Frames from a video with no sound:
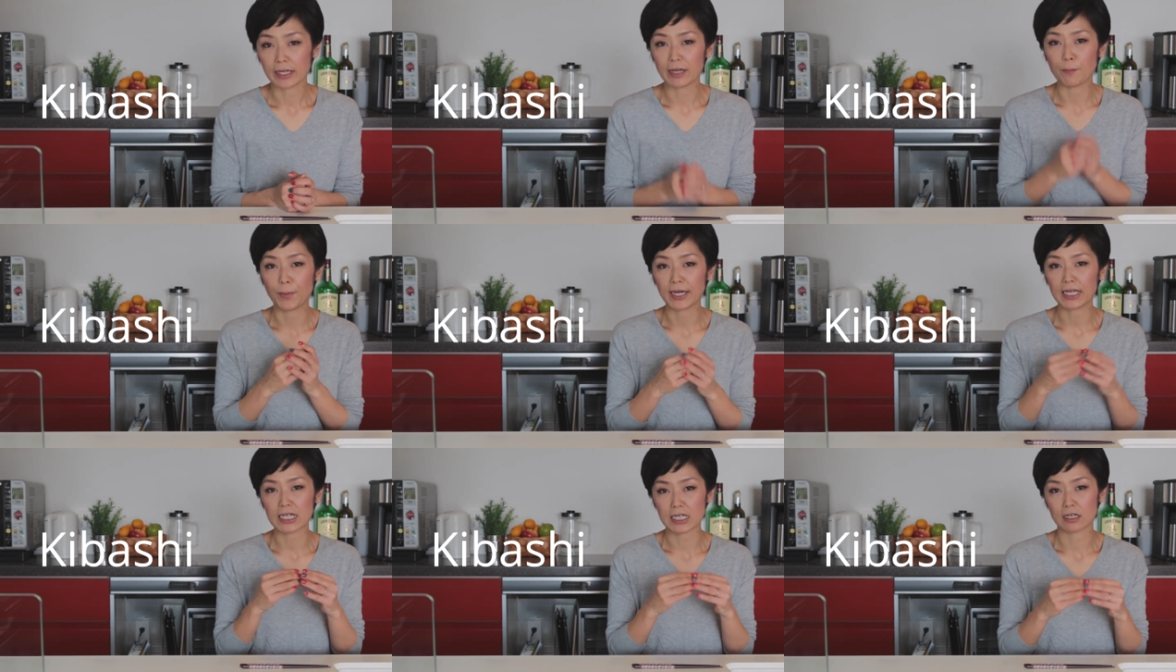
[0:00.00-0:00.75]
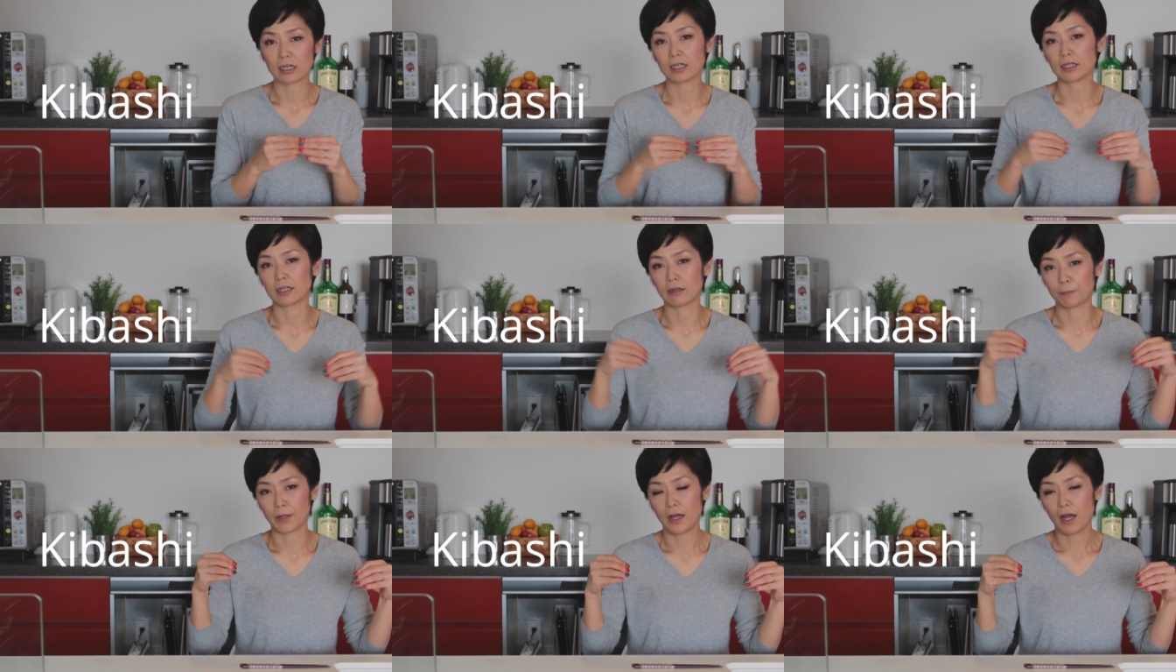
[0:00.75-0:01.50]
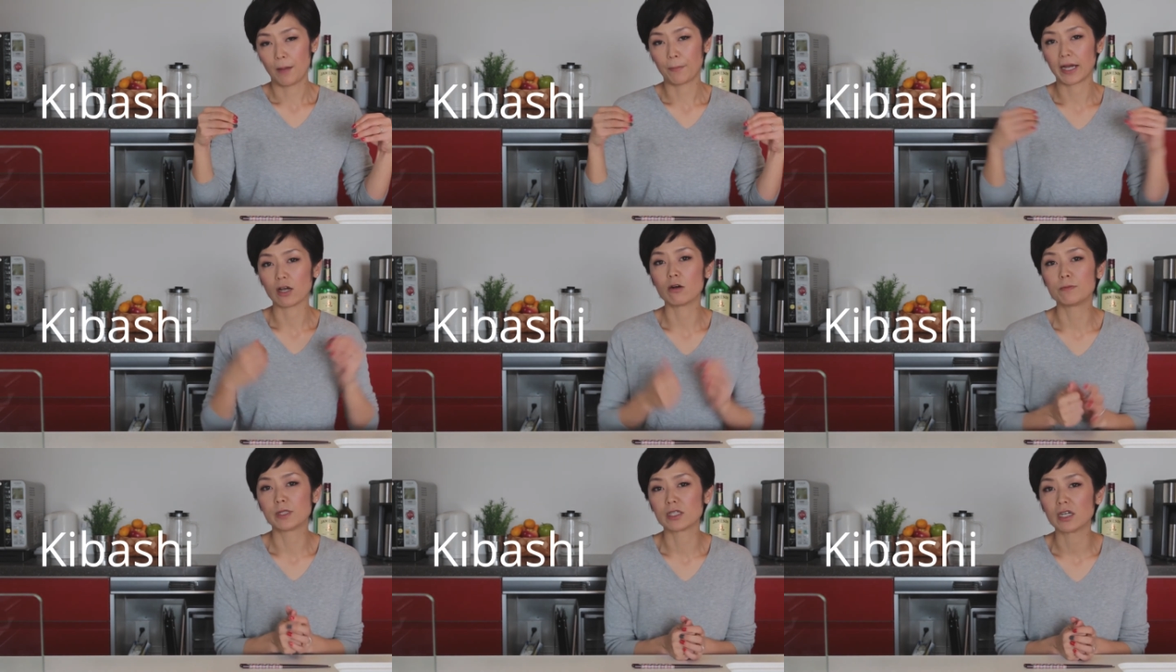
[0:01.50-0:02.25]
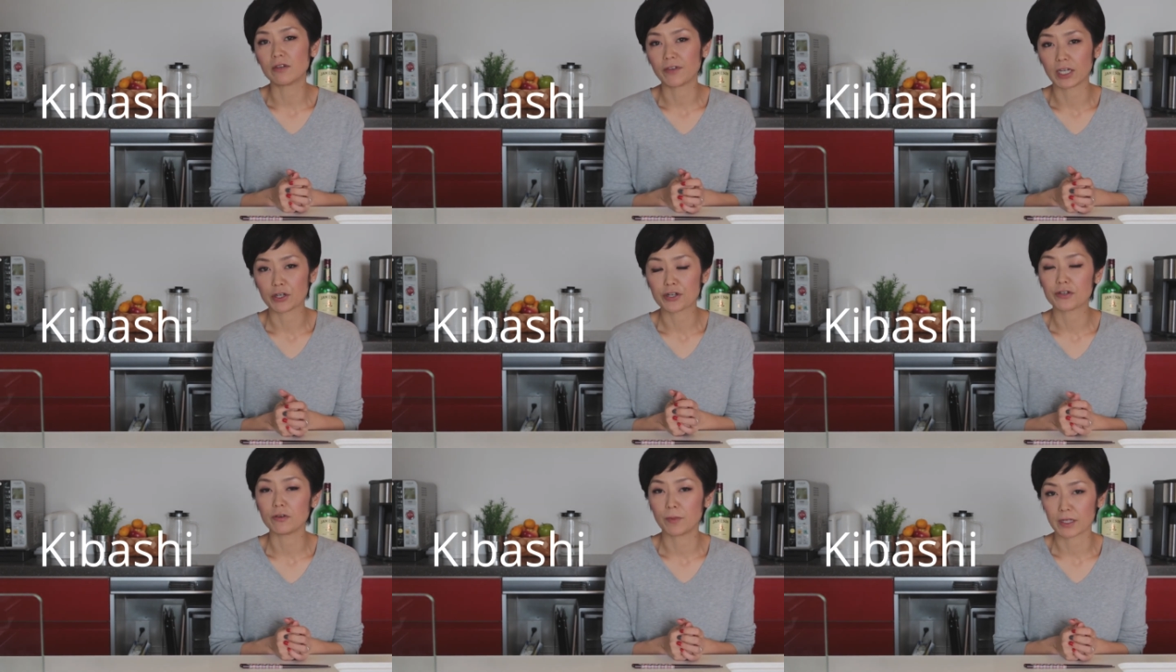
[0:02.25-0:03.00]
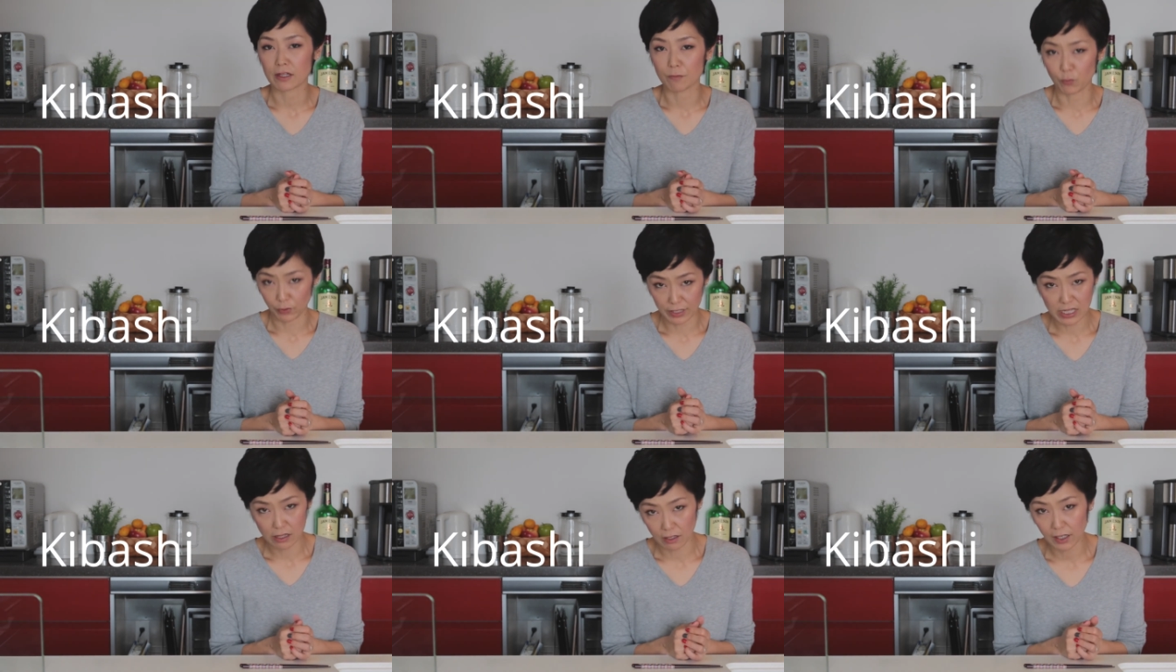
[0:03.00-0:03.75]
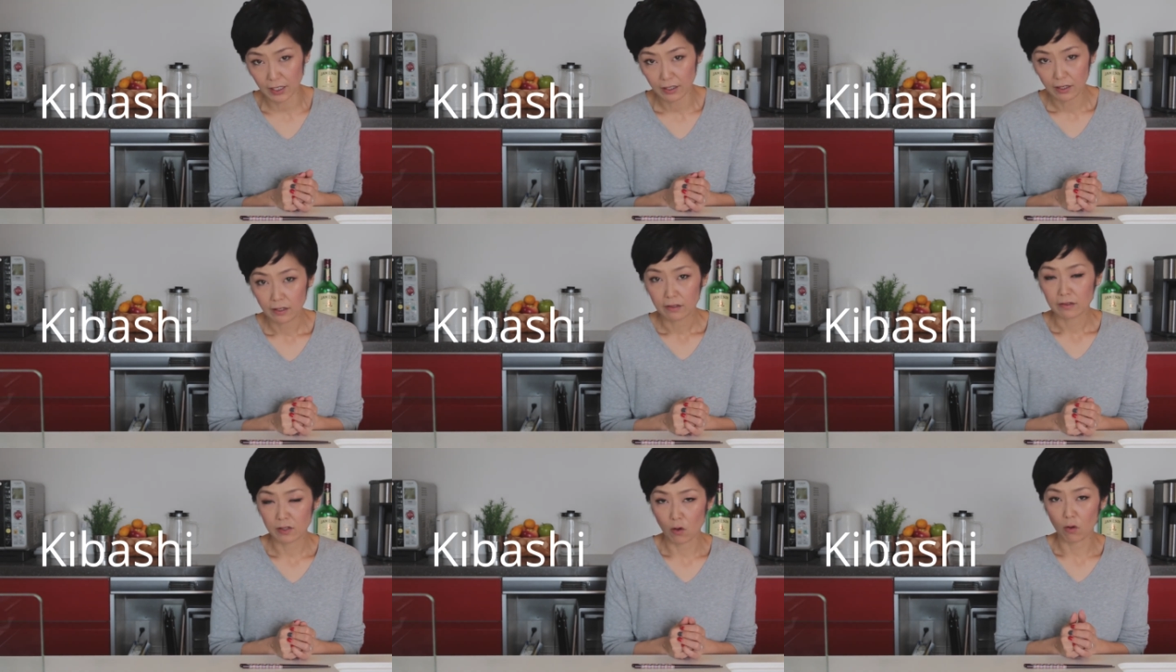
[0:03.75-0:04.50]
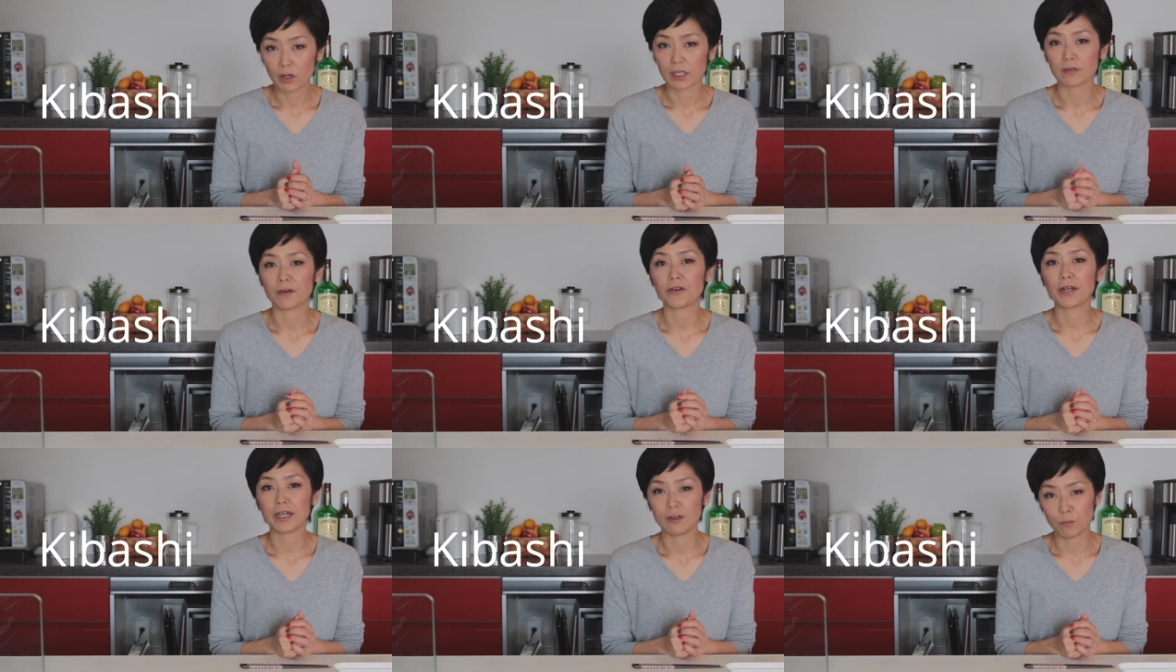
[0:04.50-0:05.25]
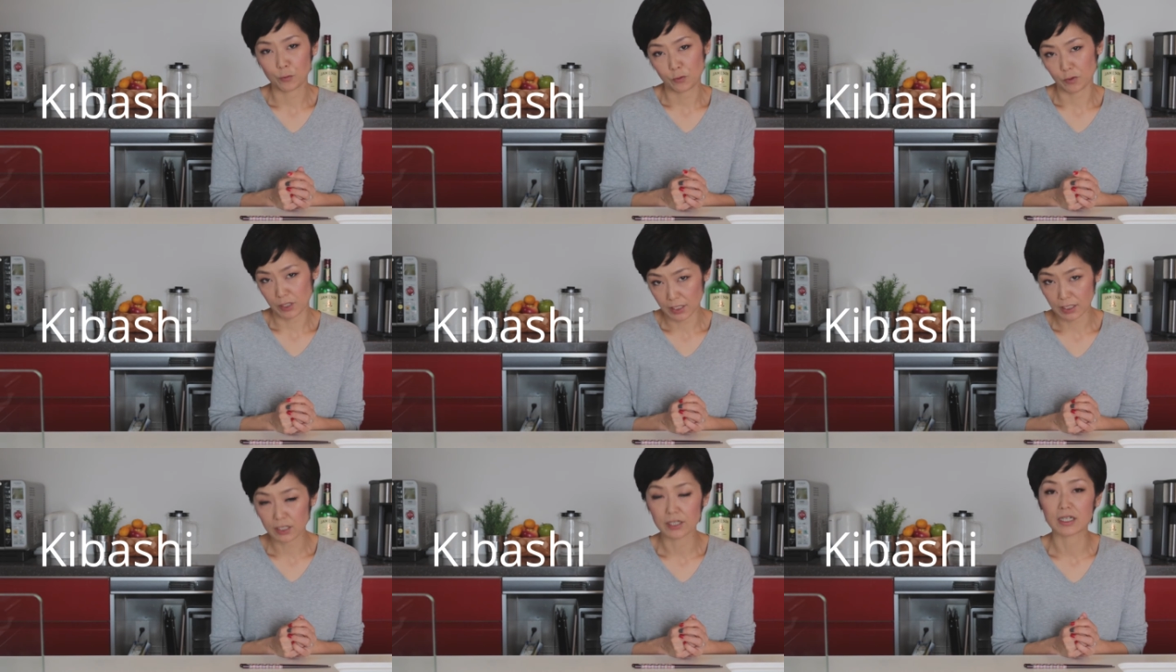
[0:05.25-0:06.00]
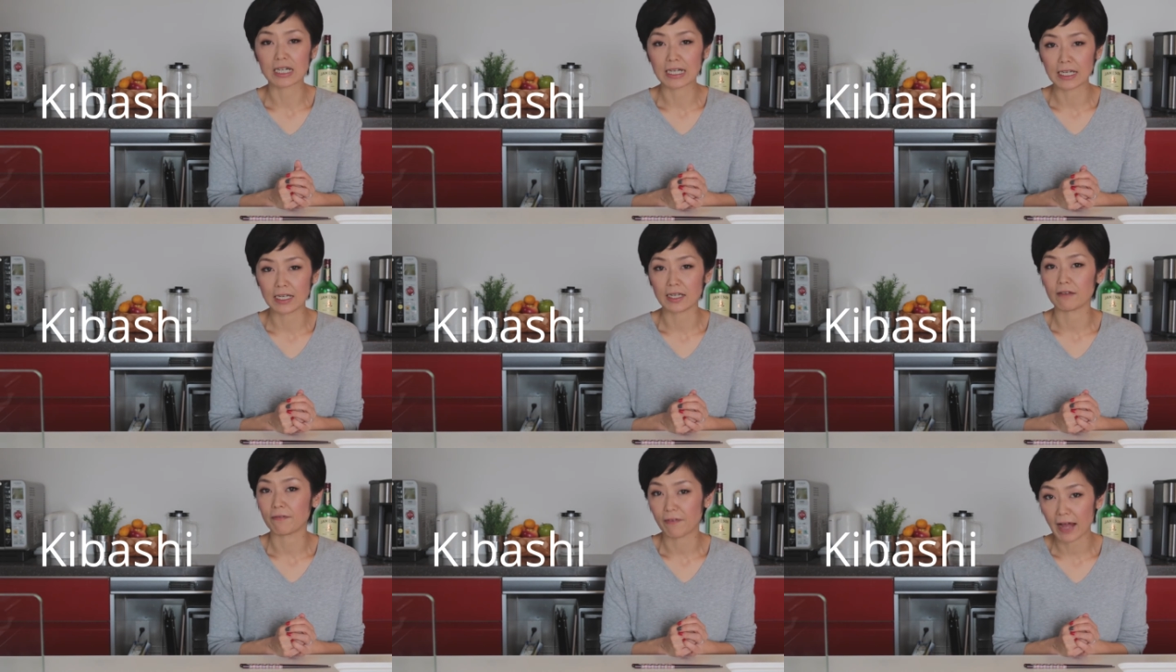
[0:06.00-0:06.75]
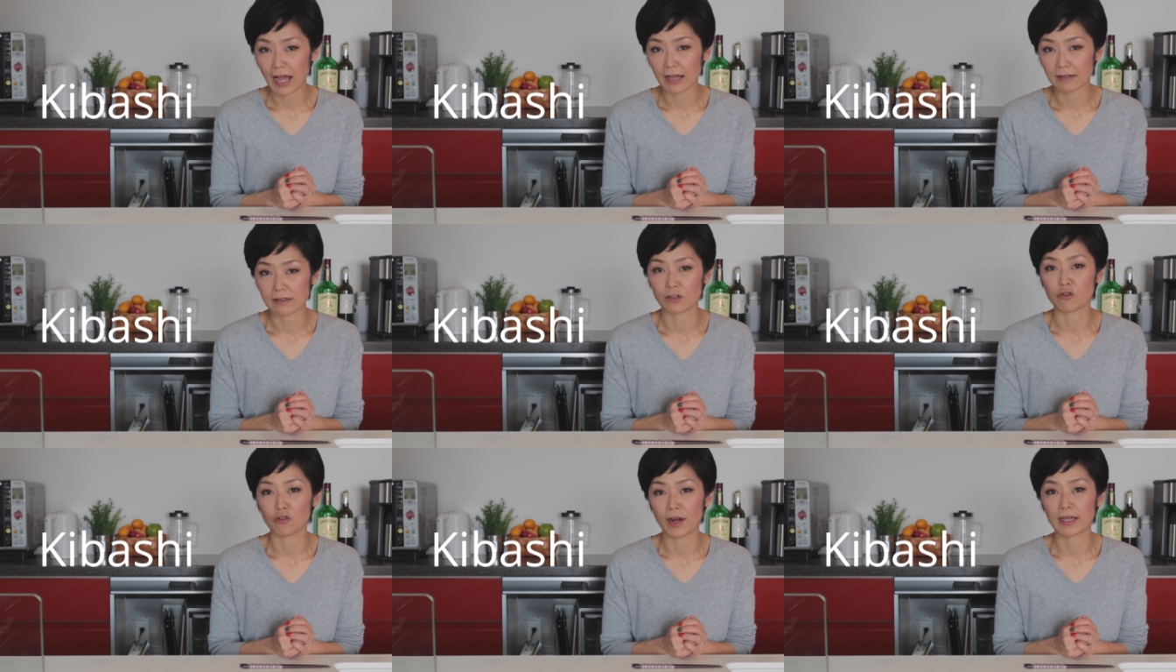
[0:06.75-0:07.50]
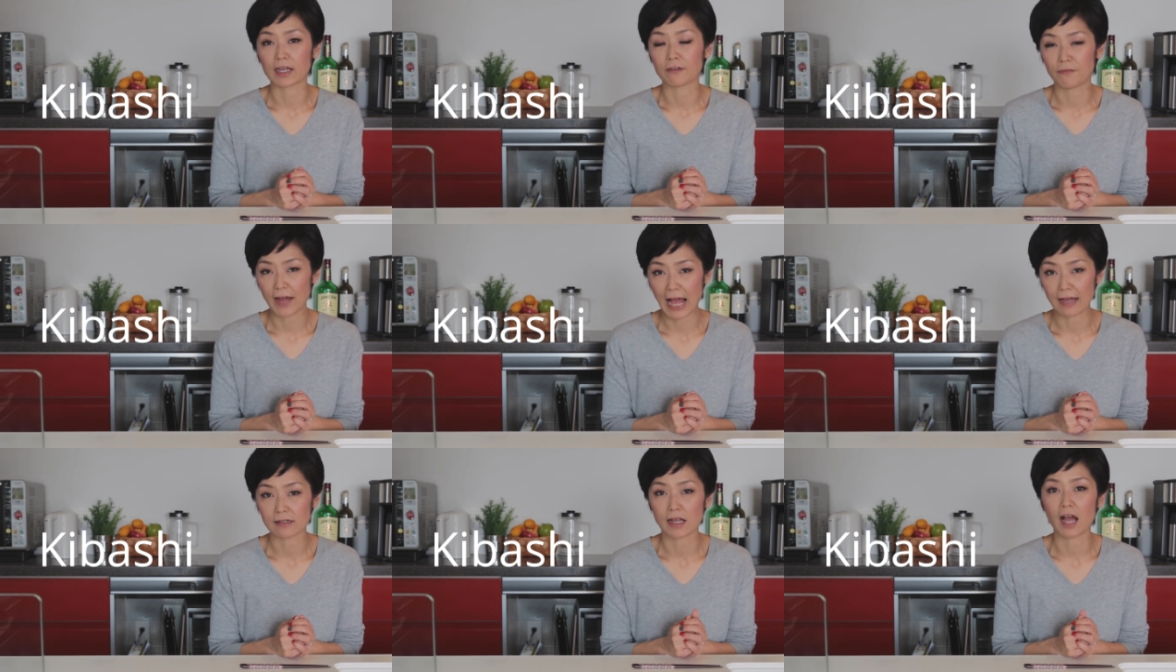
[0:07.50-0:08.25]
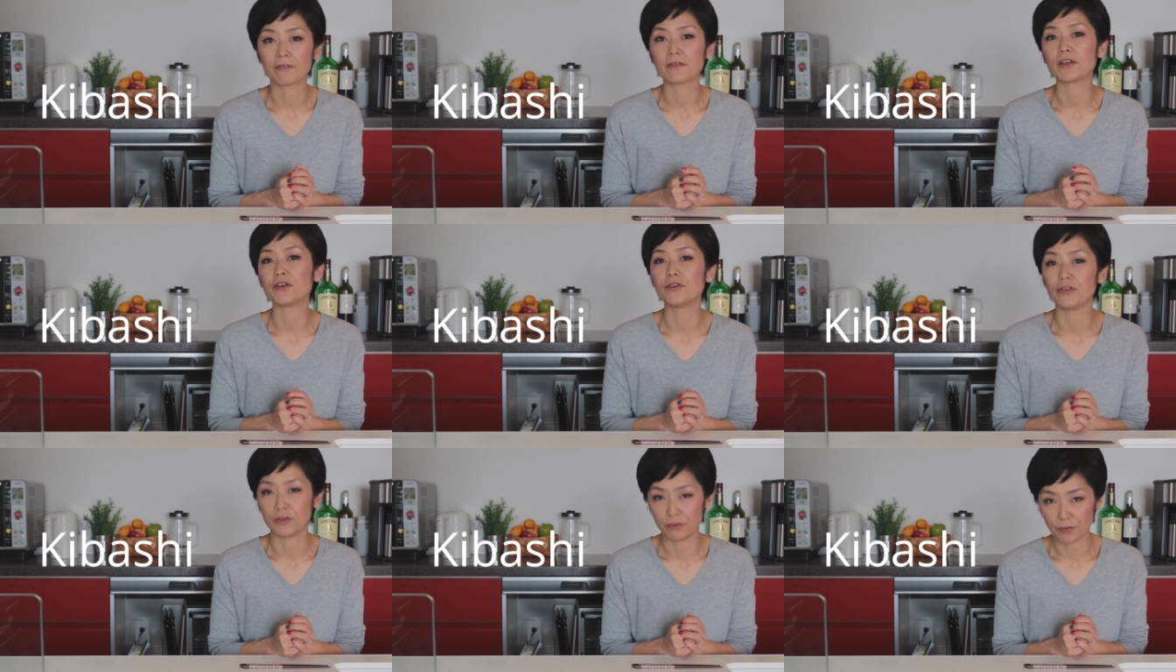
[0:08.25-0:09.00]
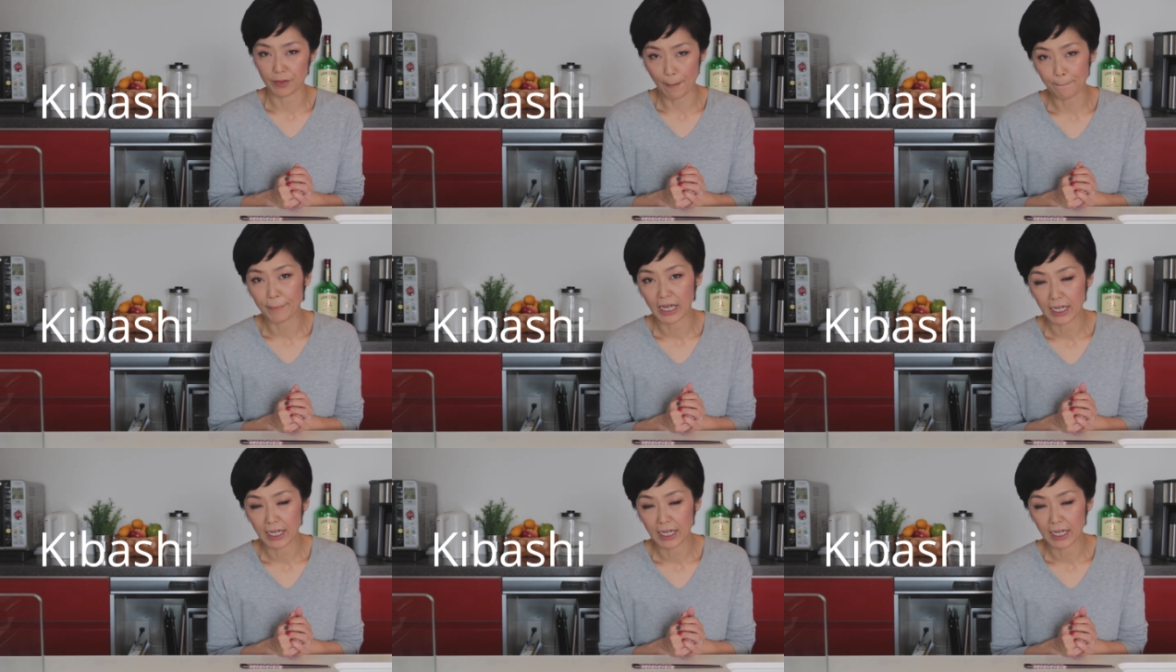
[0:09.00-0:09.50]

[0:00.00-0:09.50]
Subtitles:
it might curl by absorbing too much moisture. So it's very important to clean it fast and dry it fast after you use them.